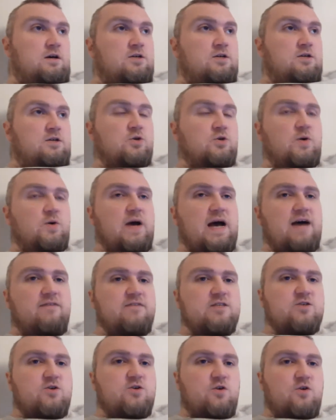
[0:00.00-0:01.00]
to have
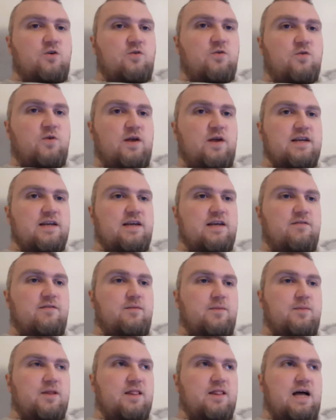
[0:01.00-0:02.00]
his girlfriend give
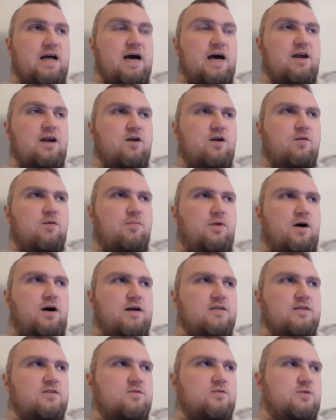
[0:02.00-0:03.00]
him a liar
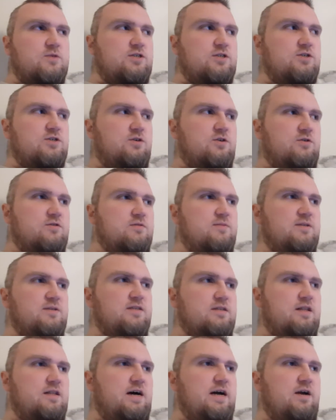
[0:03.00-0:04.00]
box, which ultimately
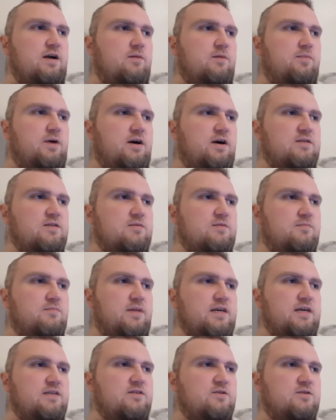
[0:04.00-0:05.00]
the liar box
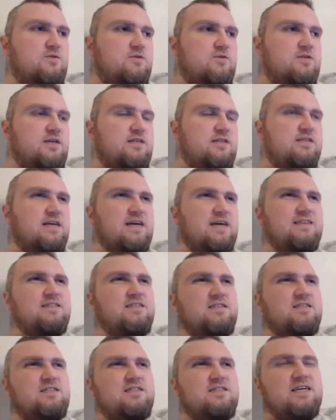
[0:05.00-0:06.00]
makes no sense. I
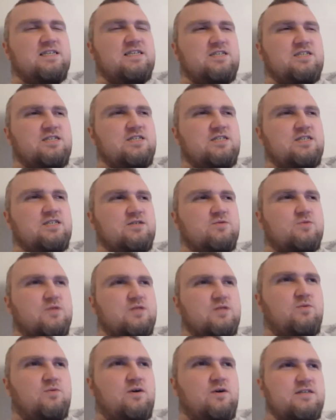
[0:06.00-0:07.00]
think that she just
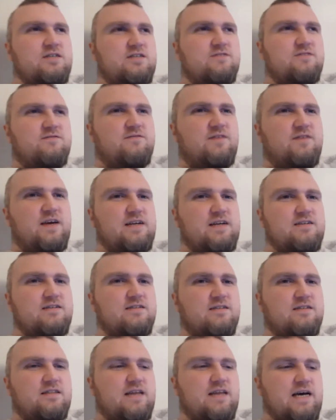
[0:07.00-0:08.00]
really wanted to
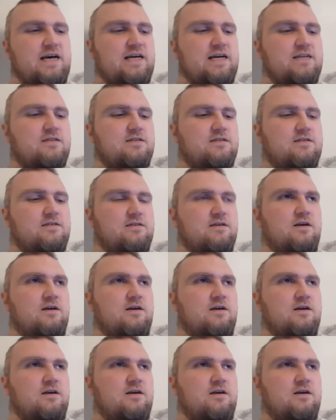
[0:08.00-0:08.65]
vent that